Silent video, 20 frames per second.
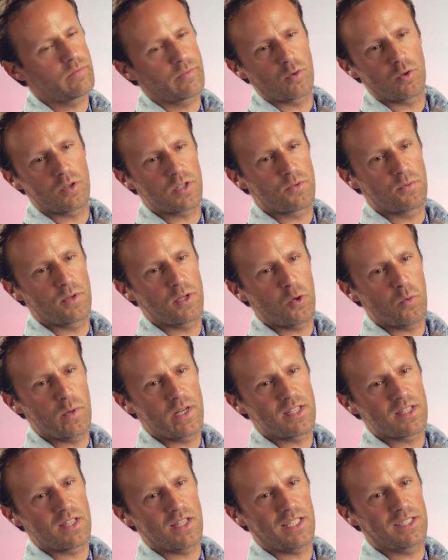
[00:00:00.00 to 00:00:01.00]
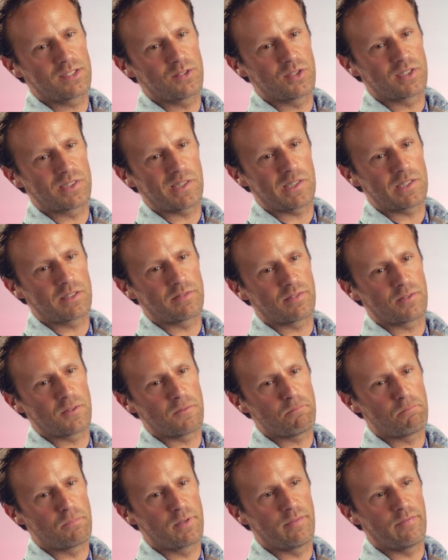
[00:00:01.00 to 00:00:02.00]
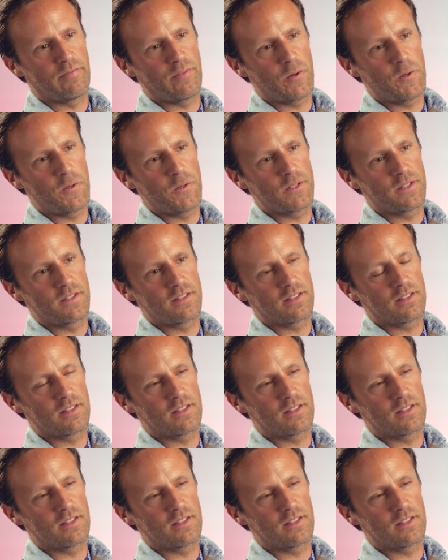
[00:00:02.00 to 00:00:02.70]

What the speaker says: Of course, we always like to start from preferred